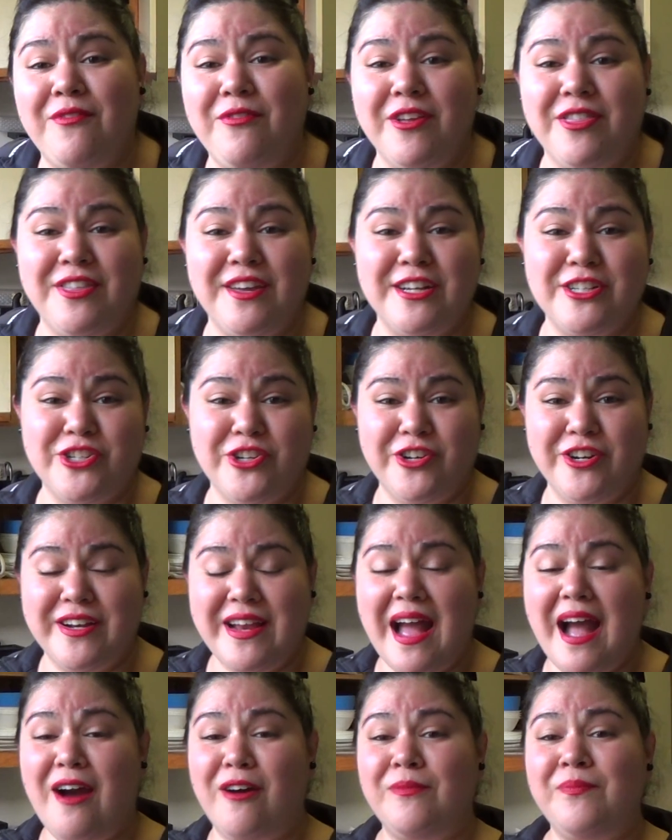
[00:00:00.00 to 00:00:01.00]
everything turned
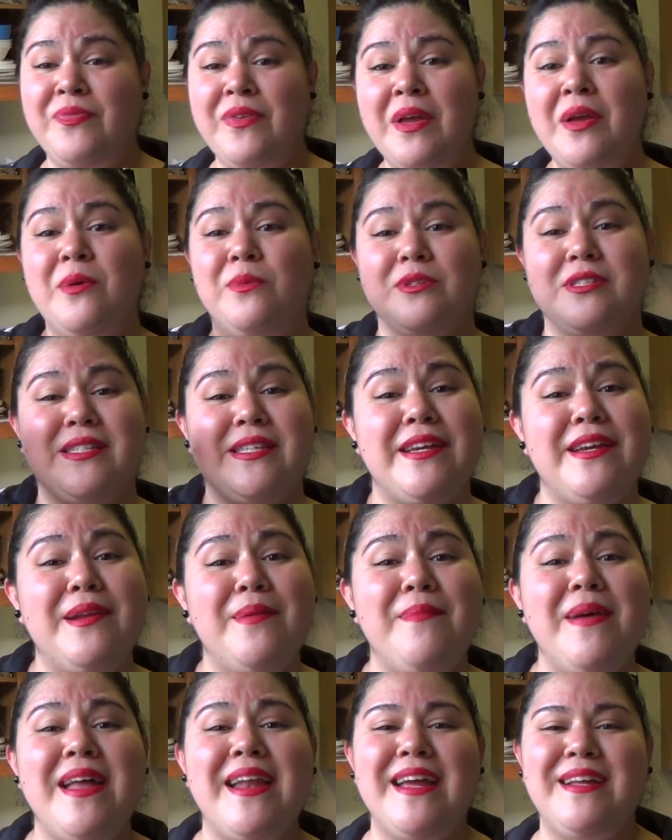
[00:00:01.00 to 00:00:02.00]
out. We'll see you in a
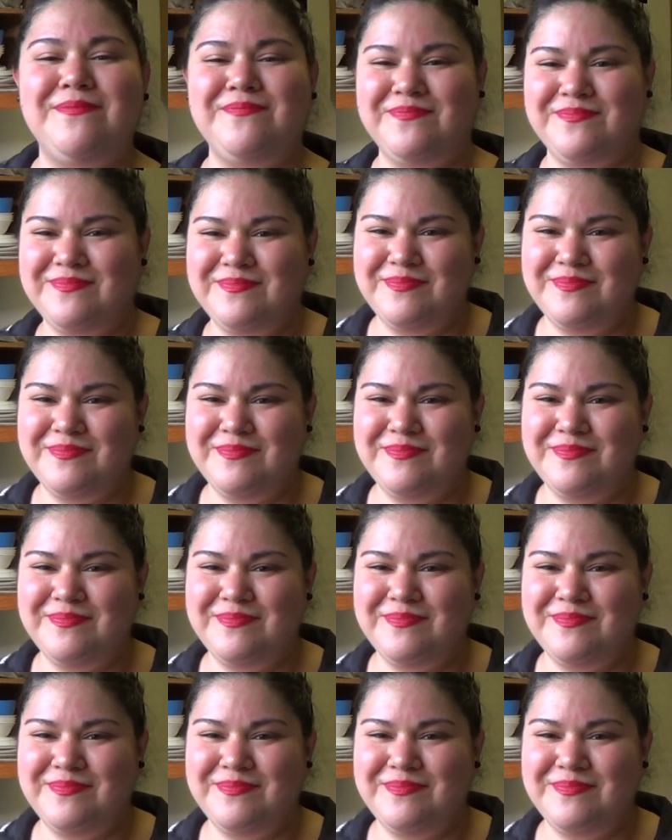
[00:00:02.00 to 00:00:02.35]
minute.